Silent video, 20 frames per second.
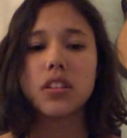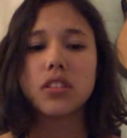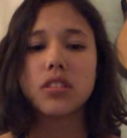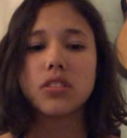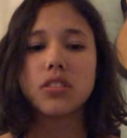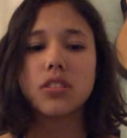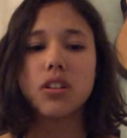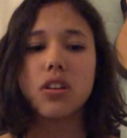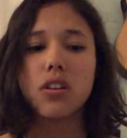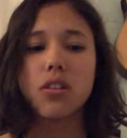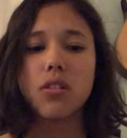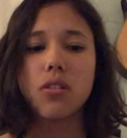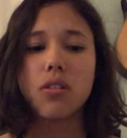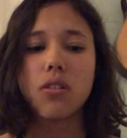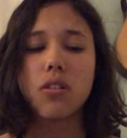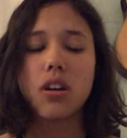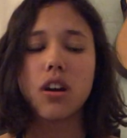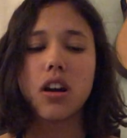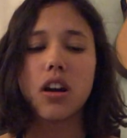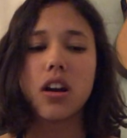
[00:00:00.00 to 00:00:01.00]

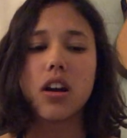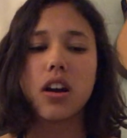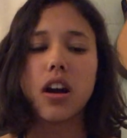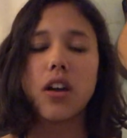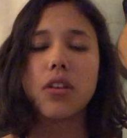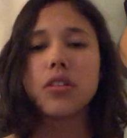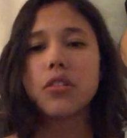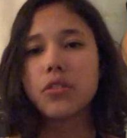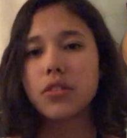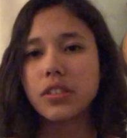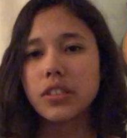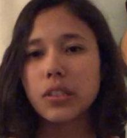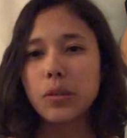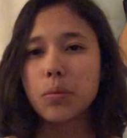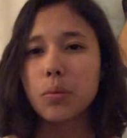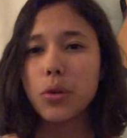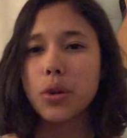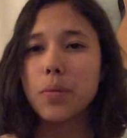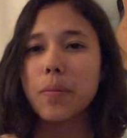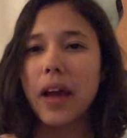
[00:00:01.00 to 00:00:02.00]
So I'll go into
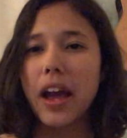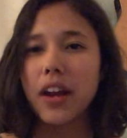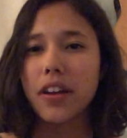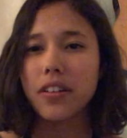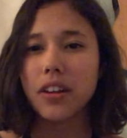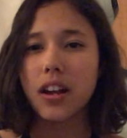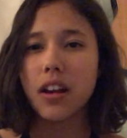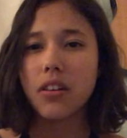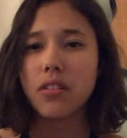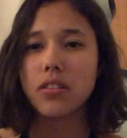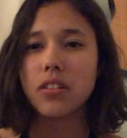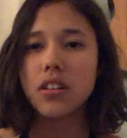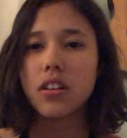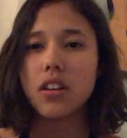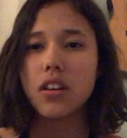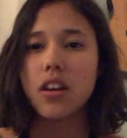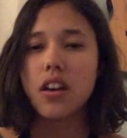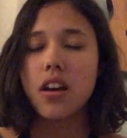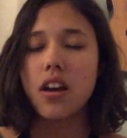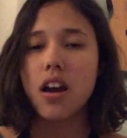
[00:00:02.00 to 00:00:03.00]
more background
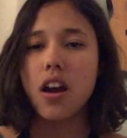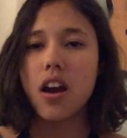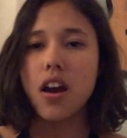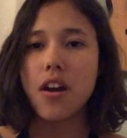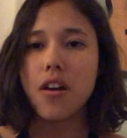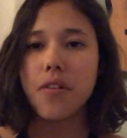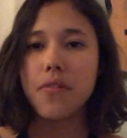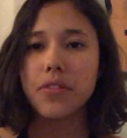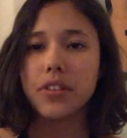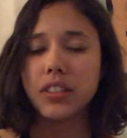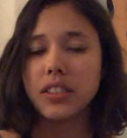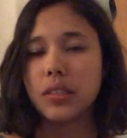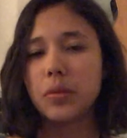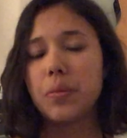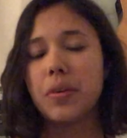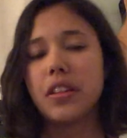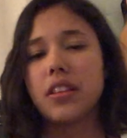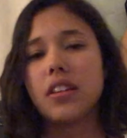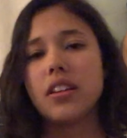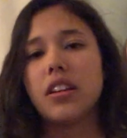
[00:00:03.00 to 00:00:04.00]
of
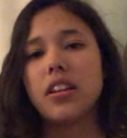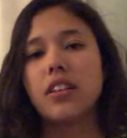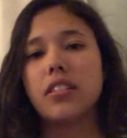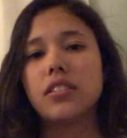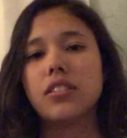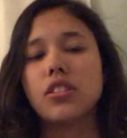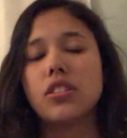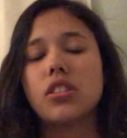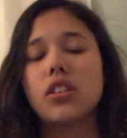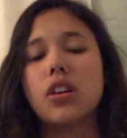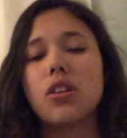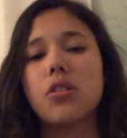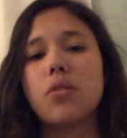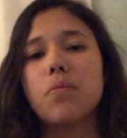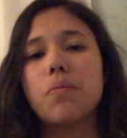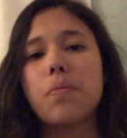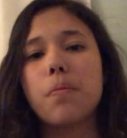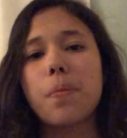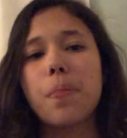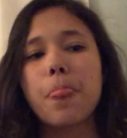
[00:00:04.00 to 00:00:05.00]
Elizabethan England.
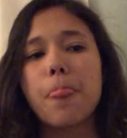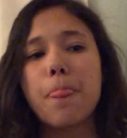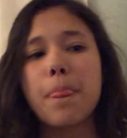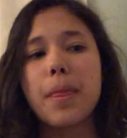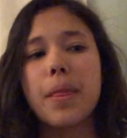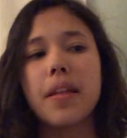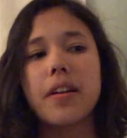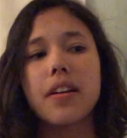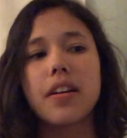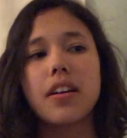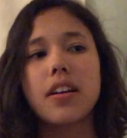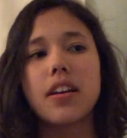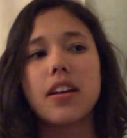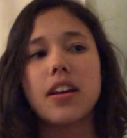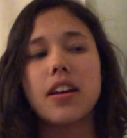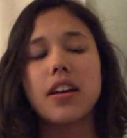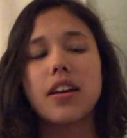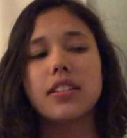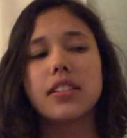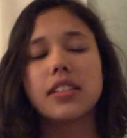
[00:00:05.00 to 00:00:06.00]
So
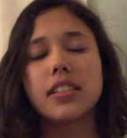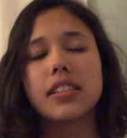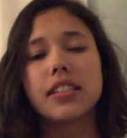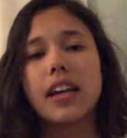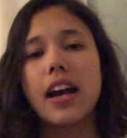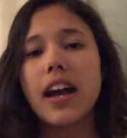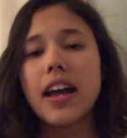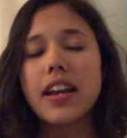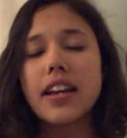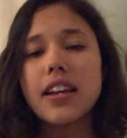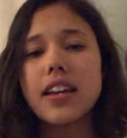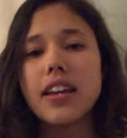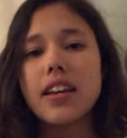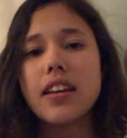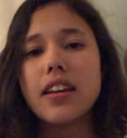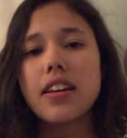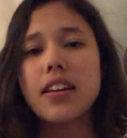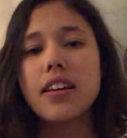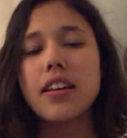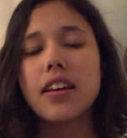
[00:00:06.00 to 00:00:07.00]

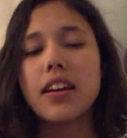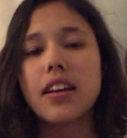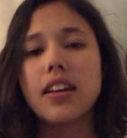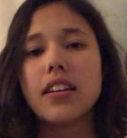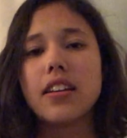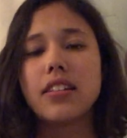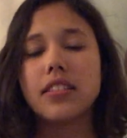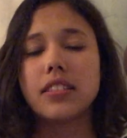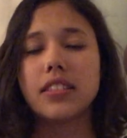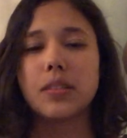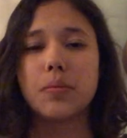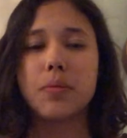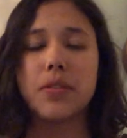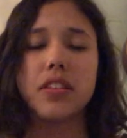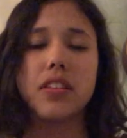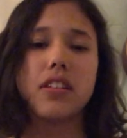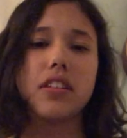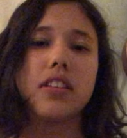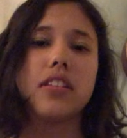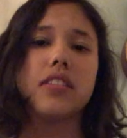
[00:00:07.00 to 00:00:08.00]
society in
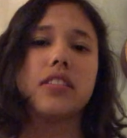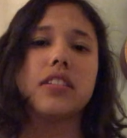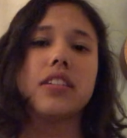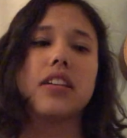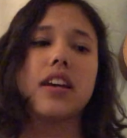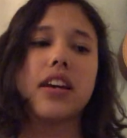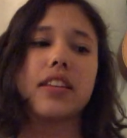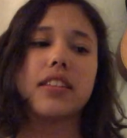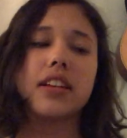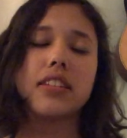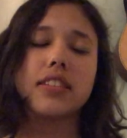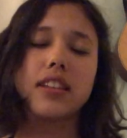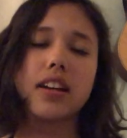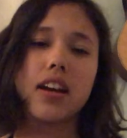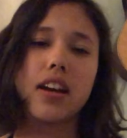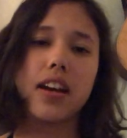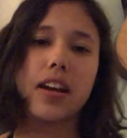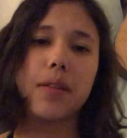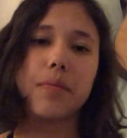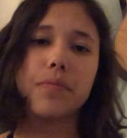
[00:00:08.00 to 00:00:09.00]
Elizabethan England at that
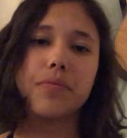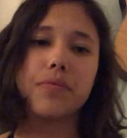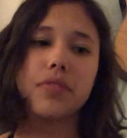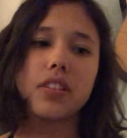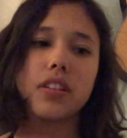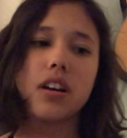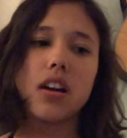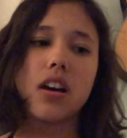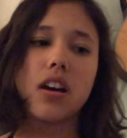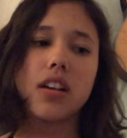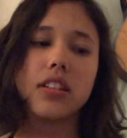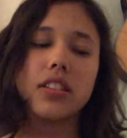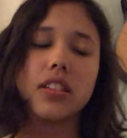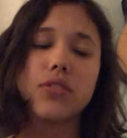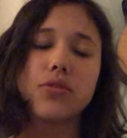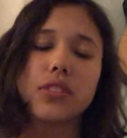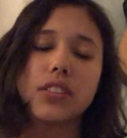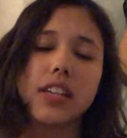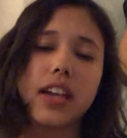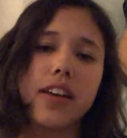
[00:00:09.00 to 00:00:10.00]
time
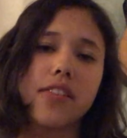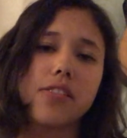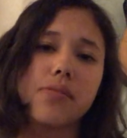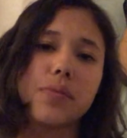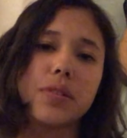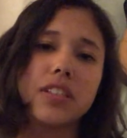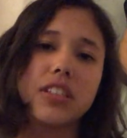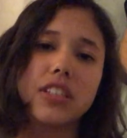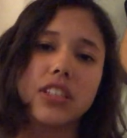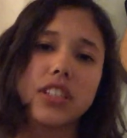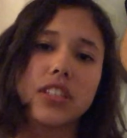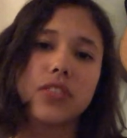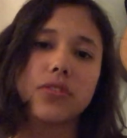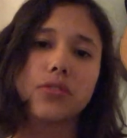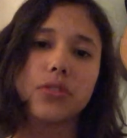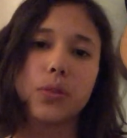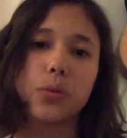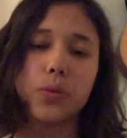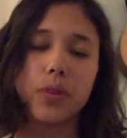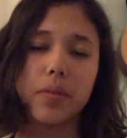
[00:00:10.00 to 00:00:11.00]
didn't really have a position
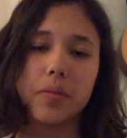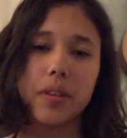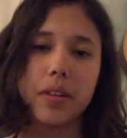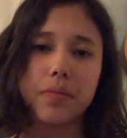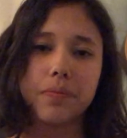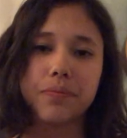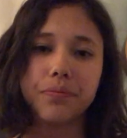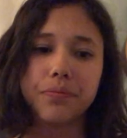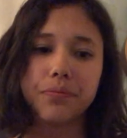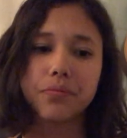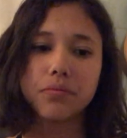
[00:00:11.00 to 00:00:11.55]
for women.